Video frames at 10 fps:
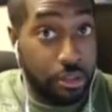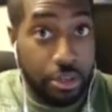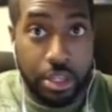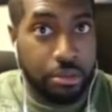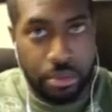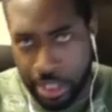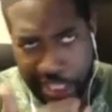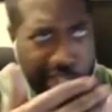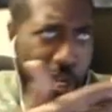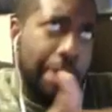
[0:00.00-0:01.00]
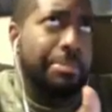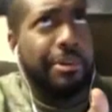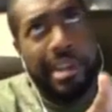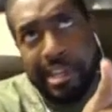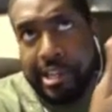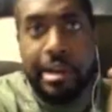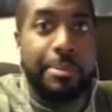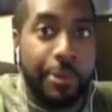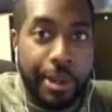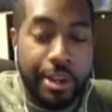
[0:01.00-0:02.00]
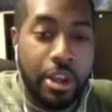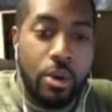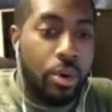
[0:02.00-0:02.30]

You didn't get upgraded and upgraded.